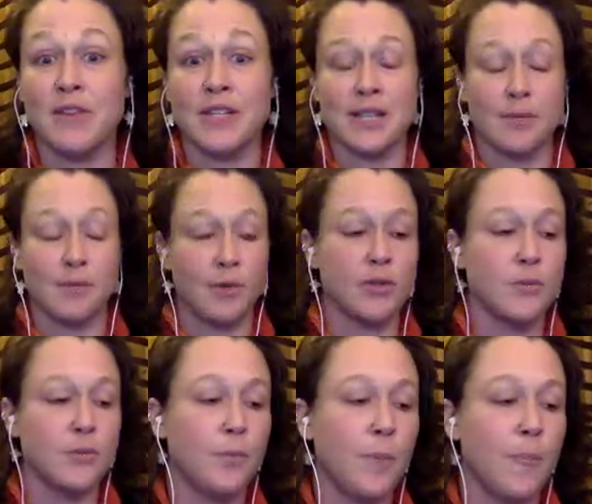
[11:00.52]
give examples.
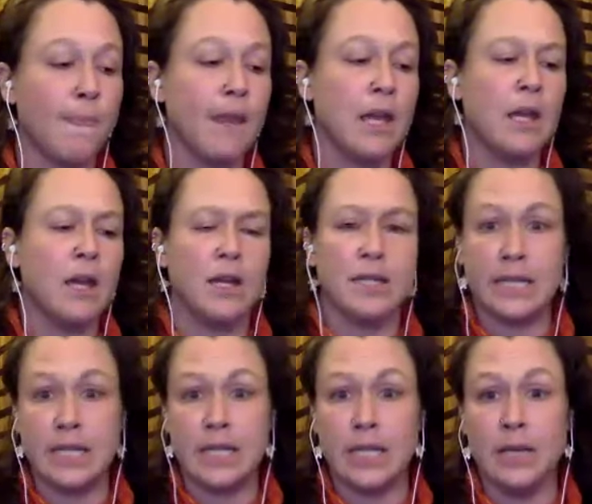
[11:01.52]

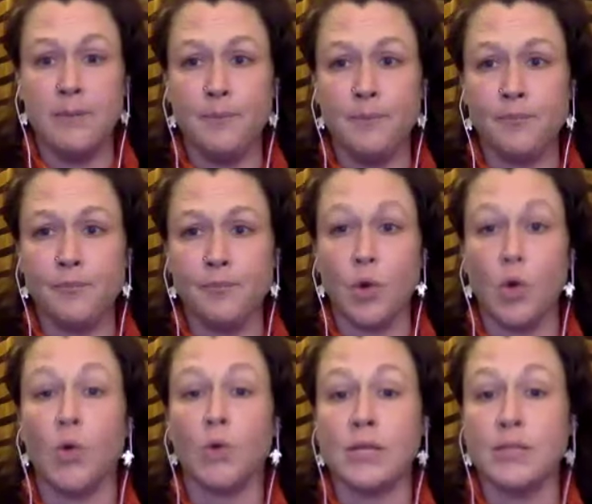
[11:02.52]
Dignity
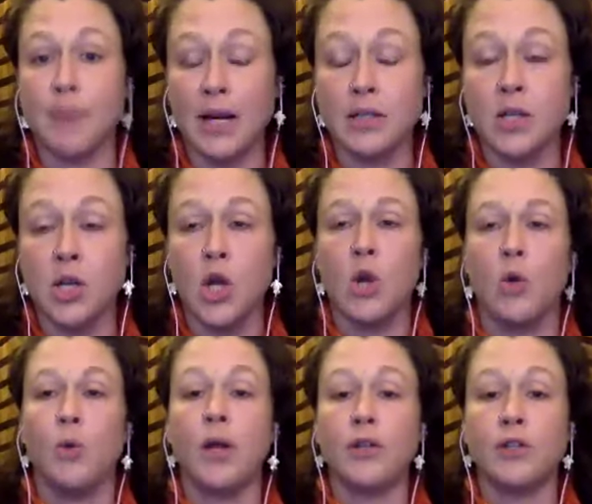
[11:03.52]
or respect.
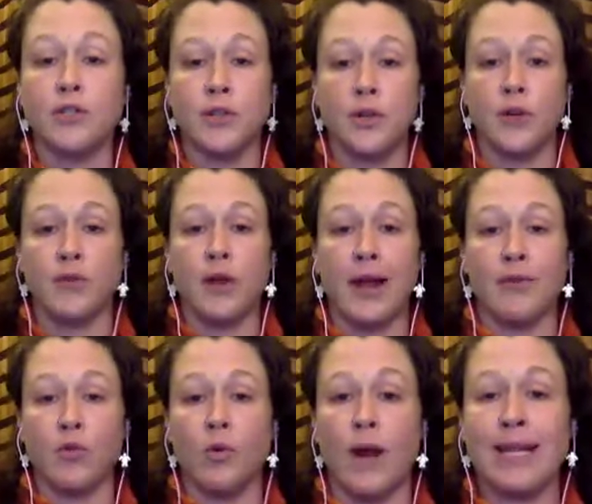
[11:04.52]
We all deserve, have
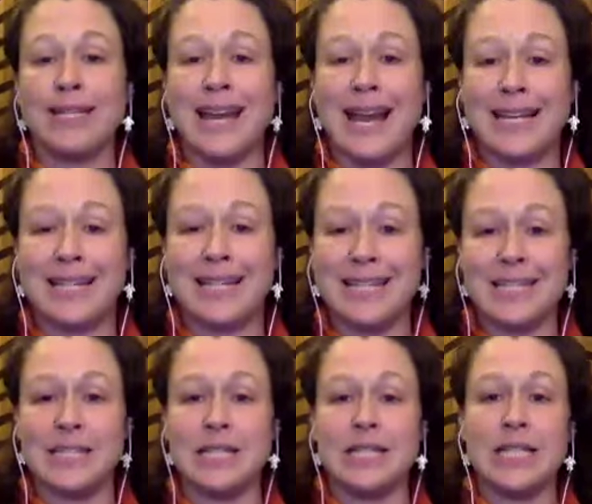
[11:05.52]
a right to
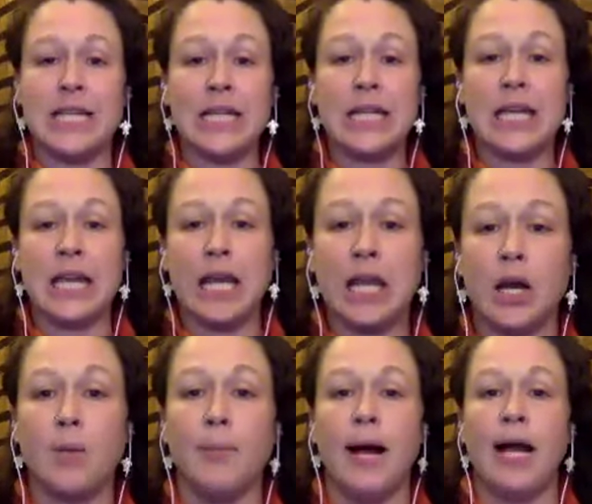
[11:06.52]
access to dignity in
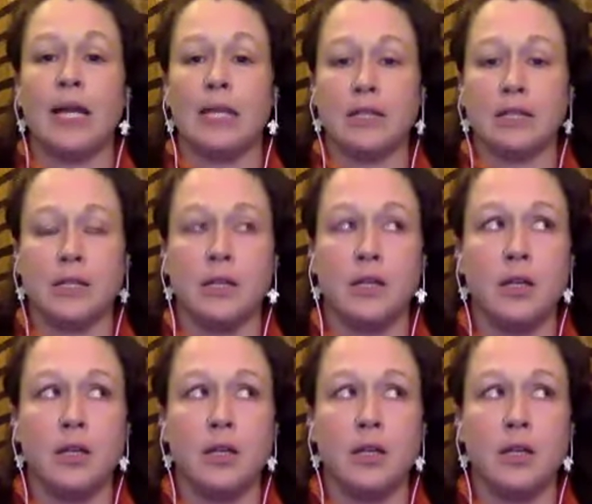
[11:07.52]
our bodies